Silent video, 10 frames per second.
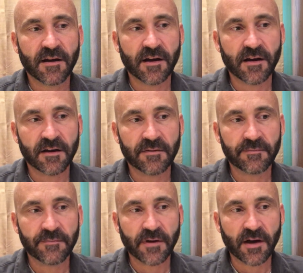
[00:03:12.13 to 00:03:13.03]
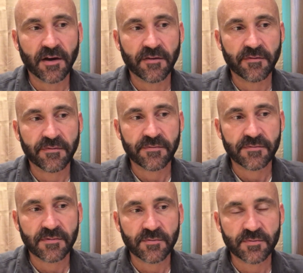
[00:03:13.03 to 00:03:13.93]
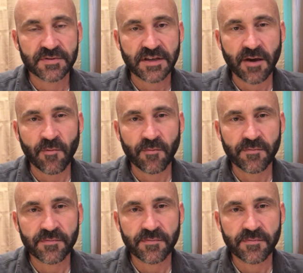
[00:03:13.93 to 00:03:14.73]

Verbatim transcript: um, of seeing,